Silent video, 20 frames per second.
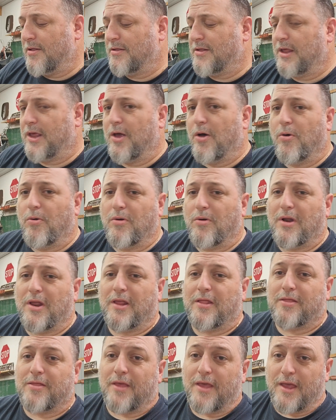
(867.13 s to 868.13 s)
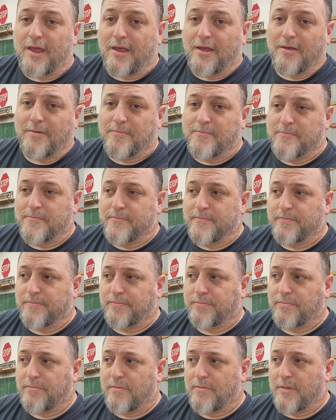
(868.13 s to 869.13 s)
The only thing
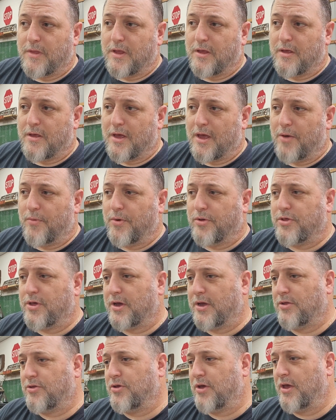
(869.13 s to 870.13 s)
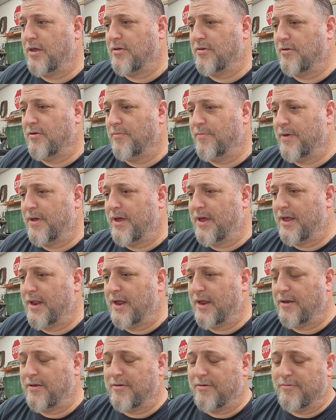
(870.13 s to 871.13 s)
I wish I could change a little bit, and
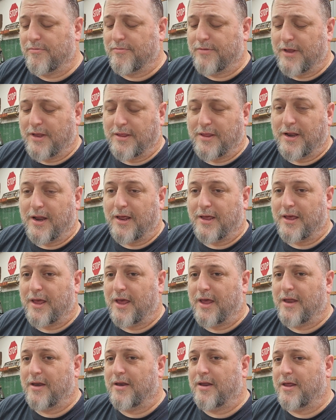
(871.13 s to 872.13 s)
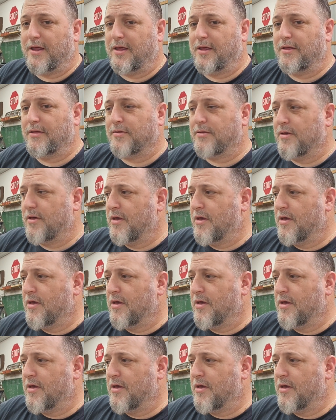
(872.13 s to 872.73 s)
I don't think that I can, is